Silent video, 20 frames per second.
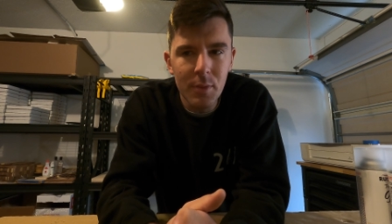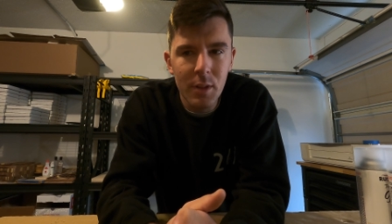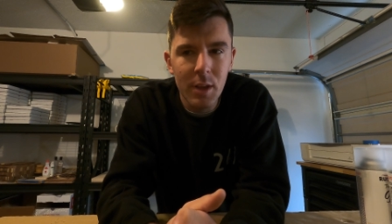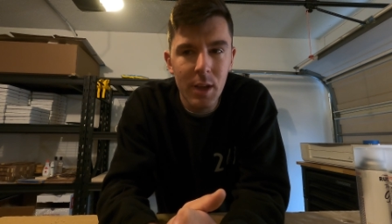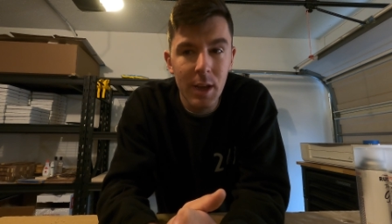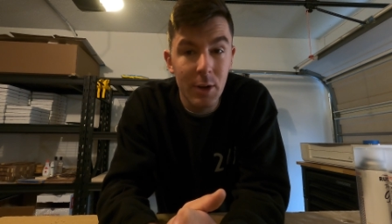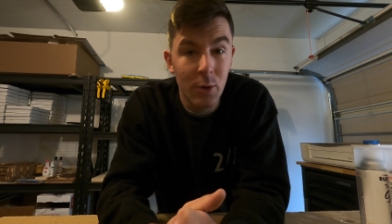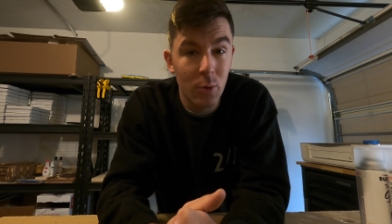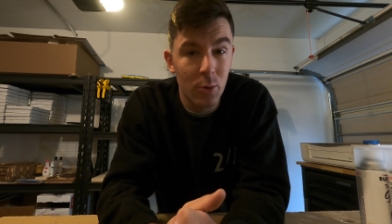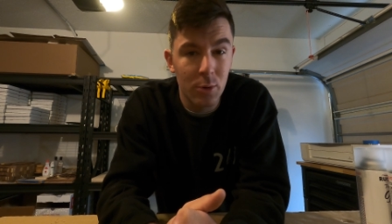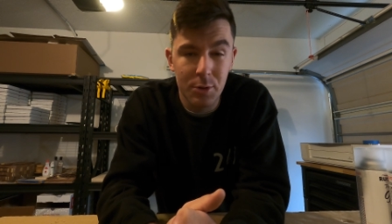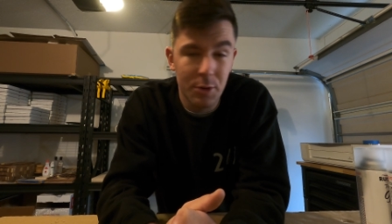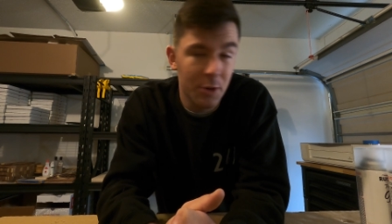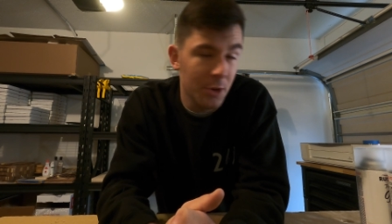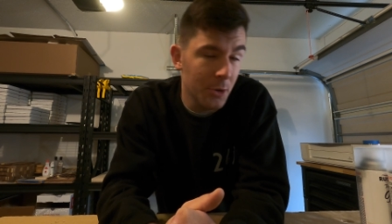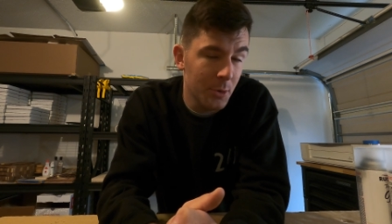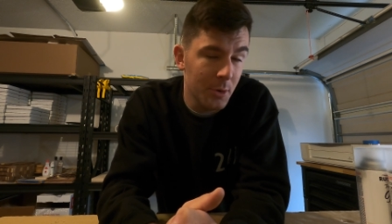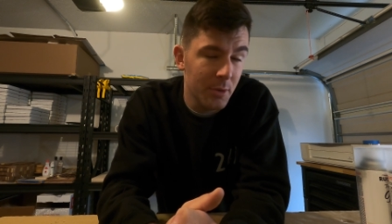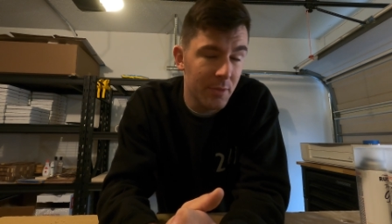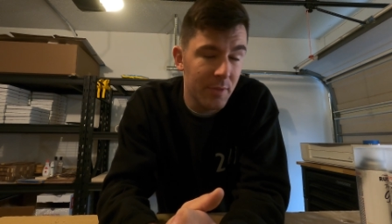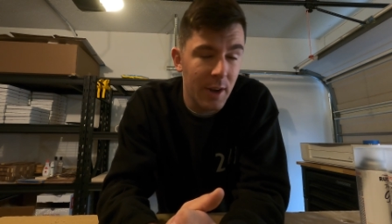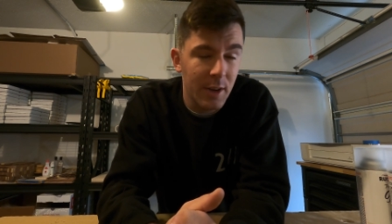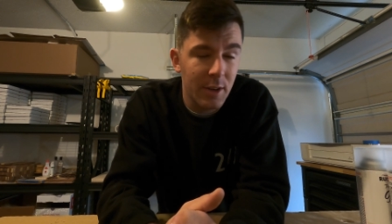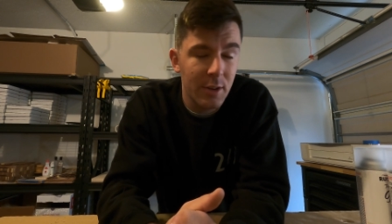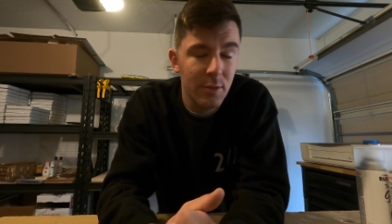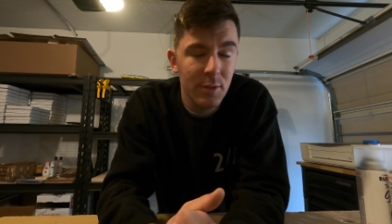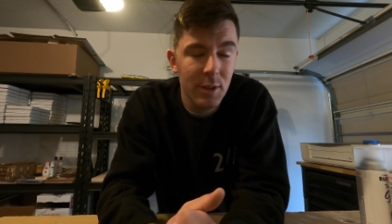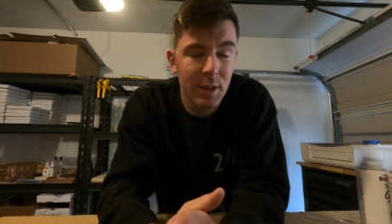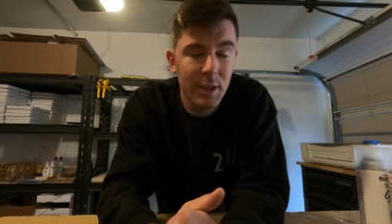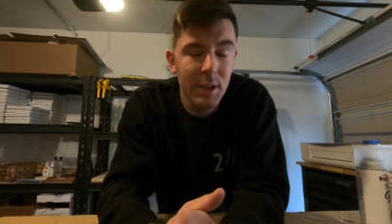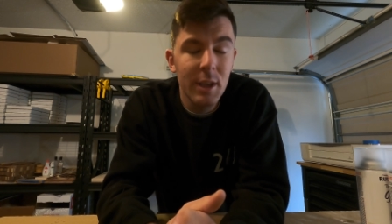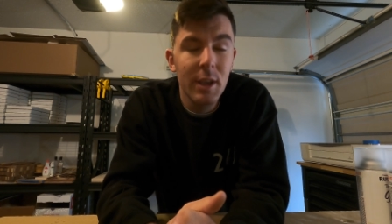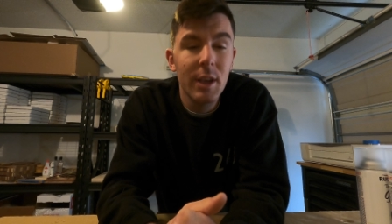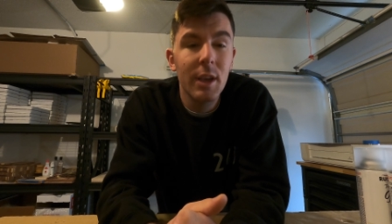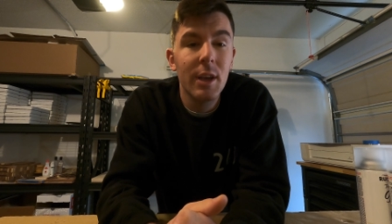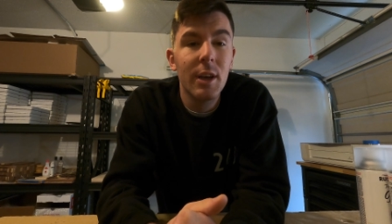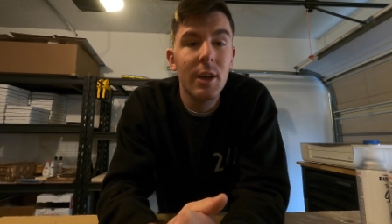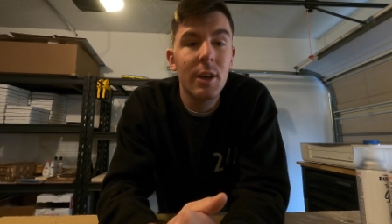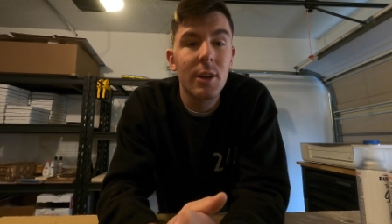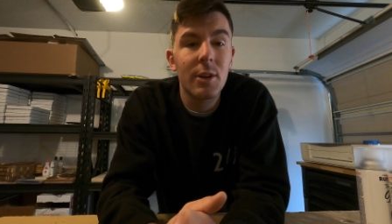In order to do it effectively,
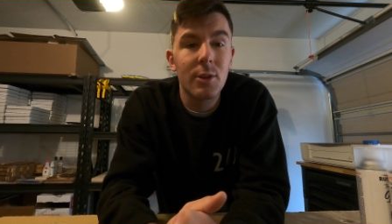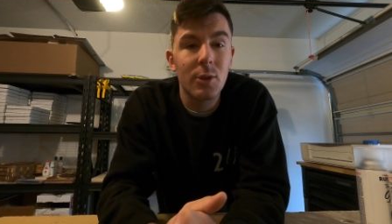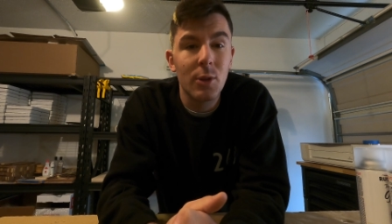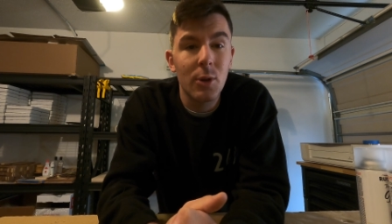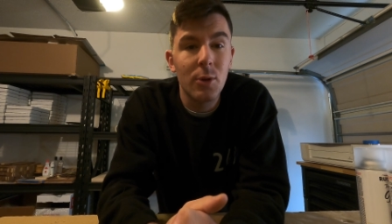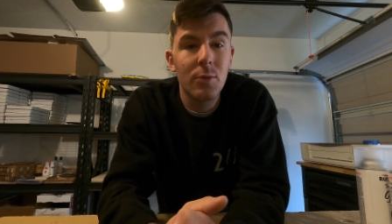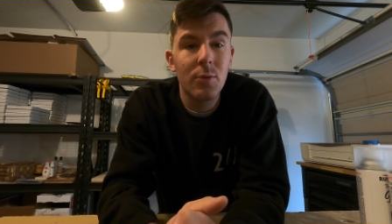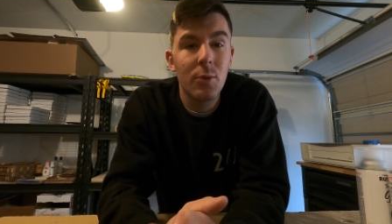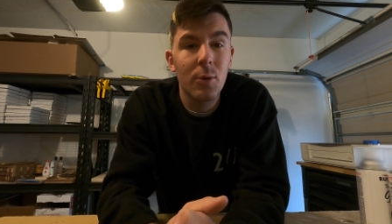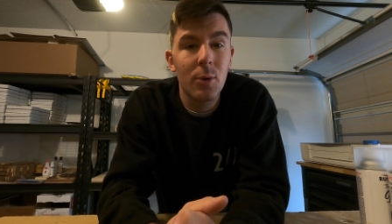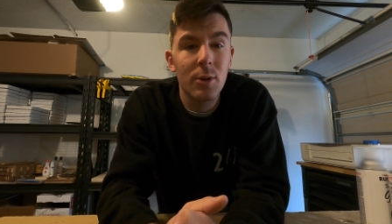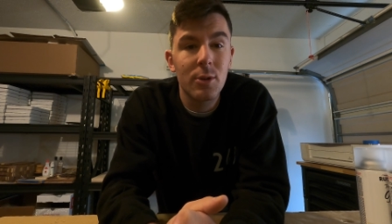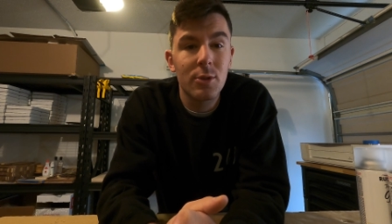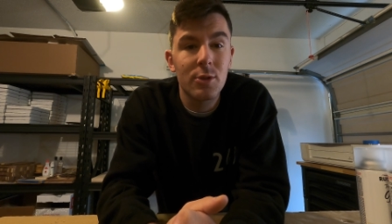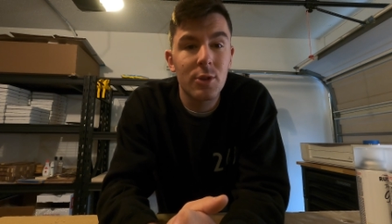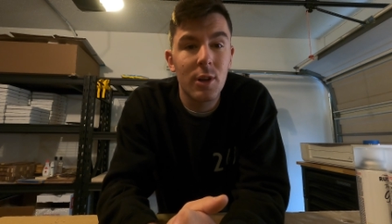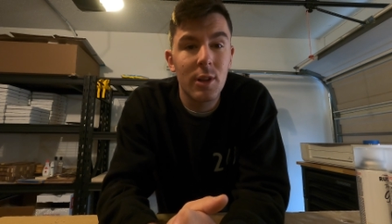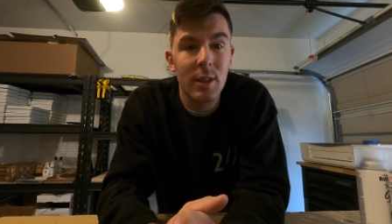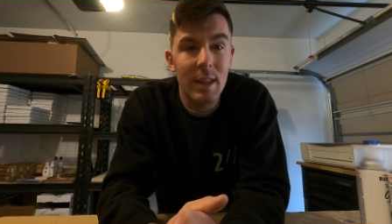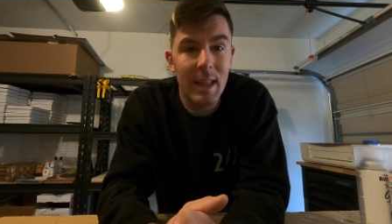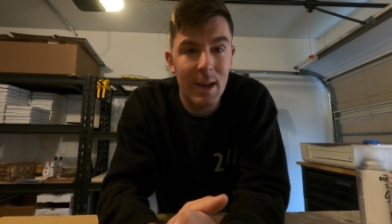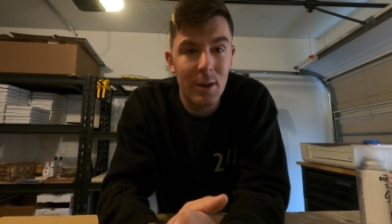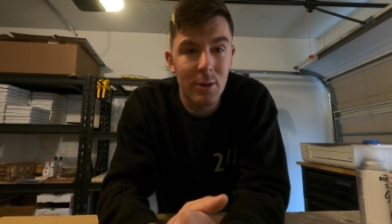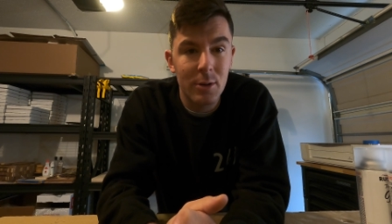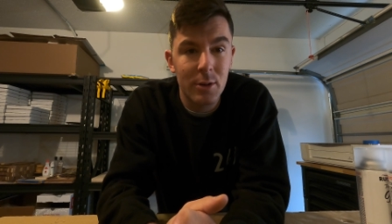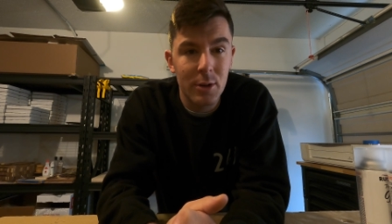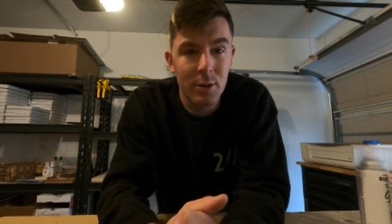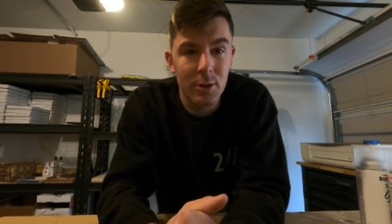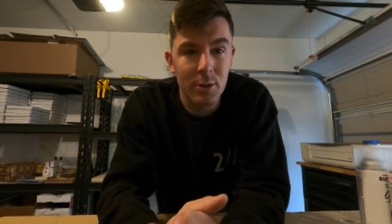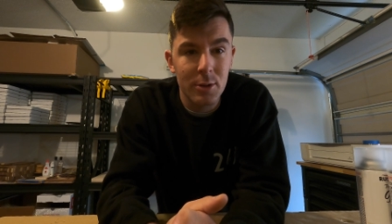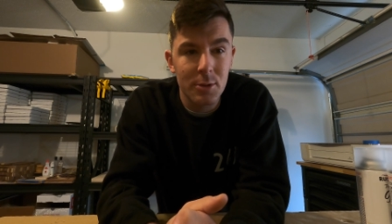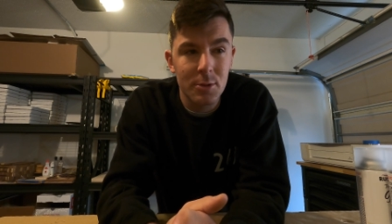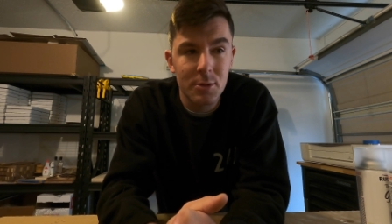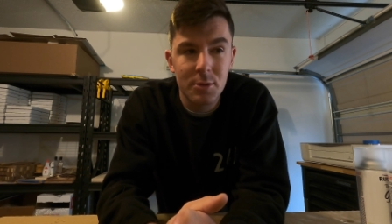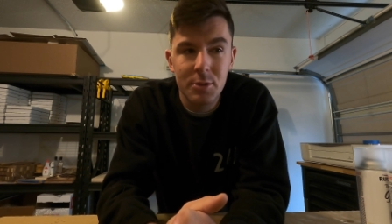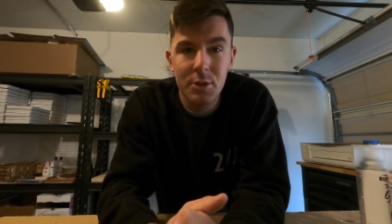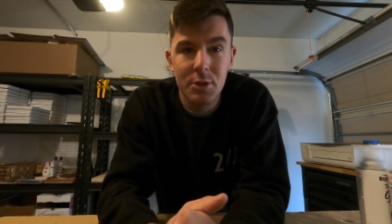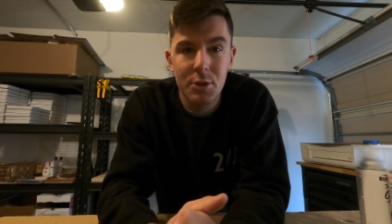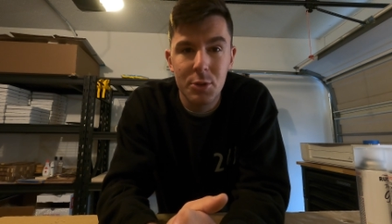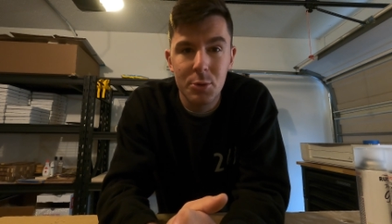Glowforge allowed her
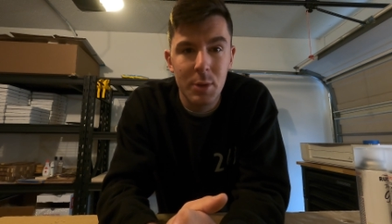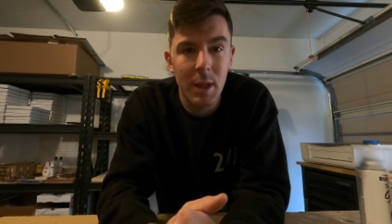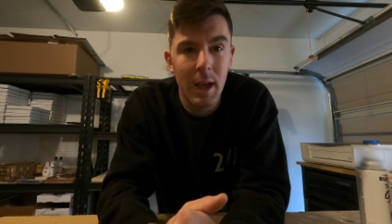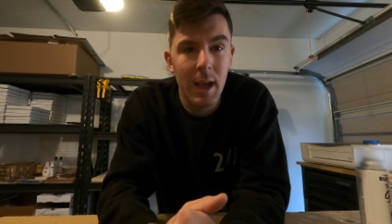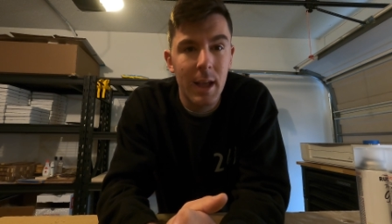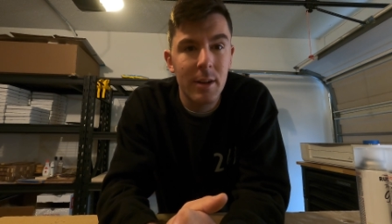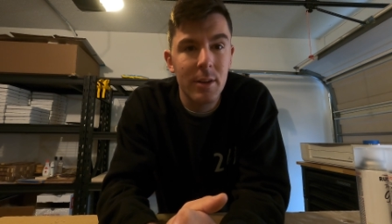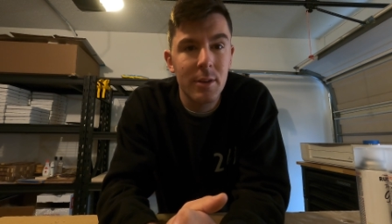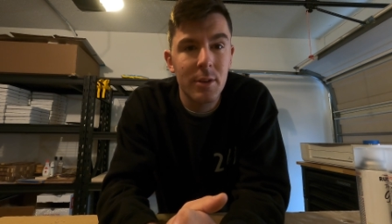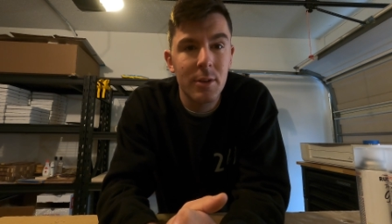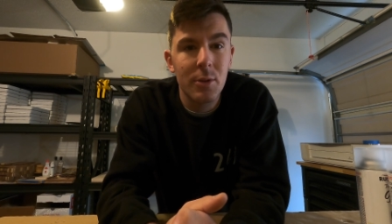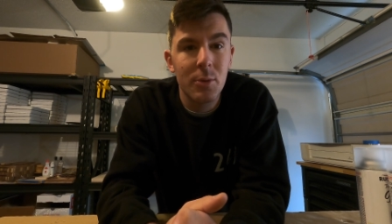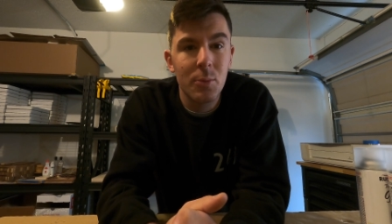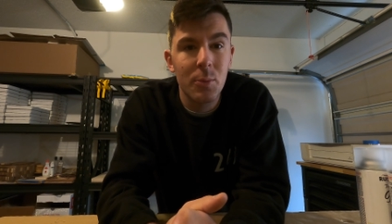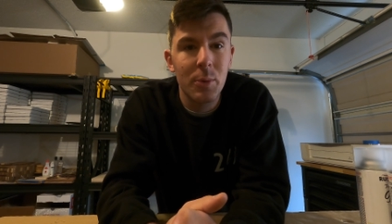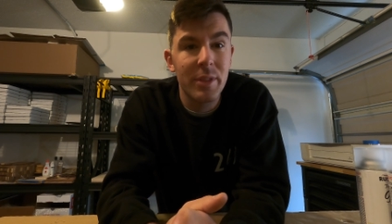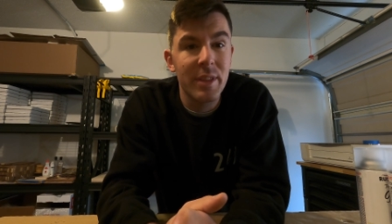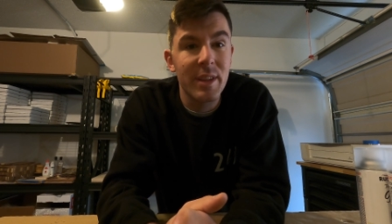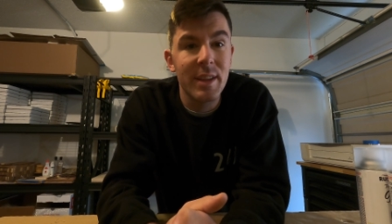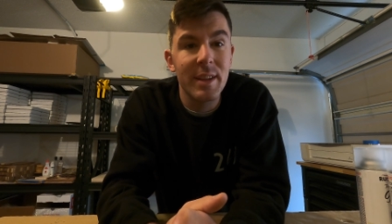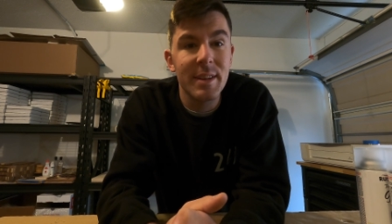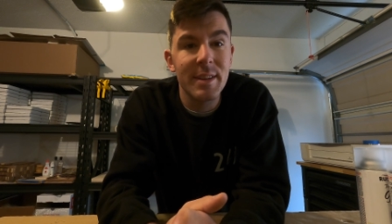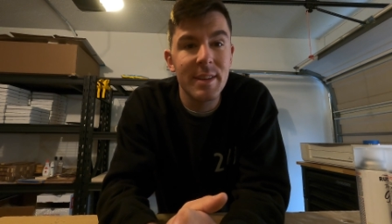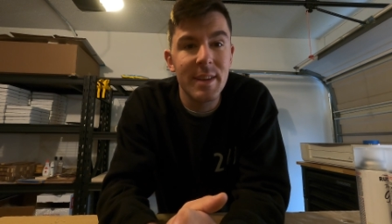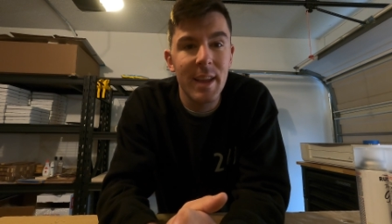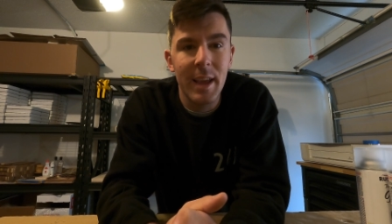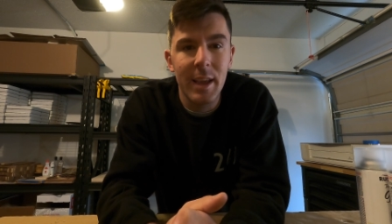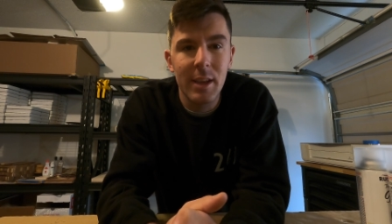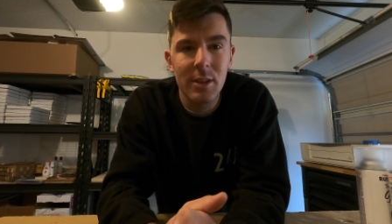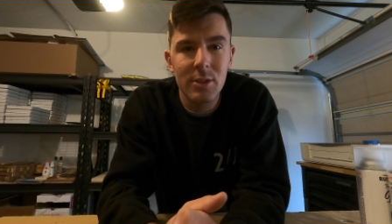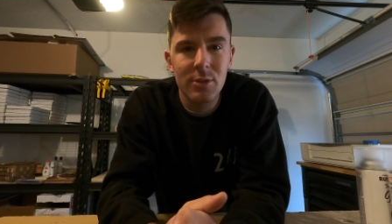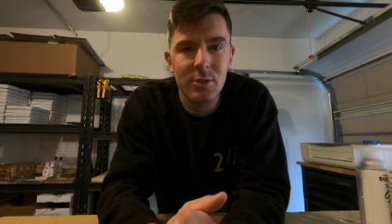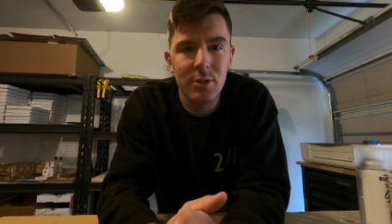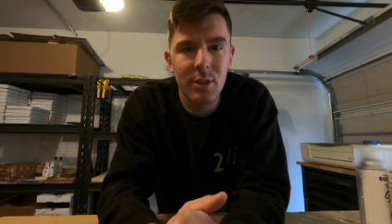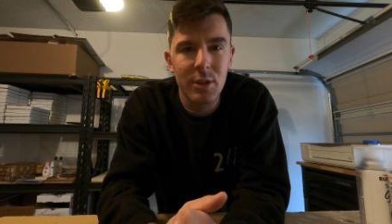to do that within days.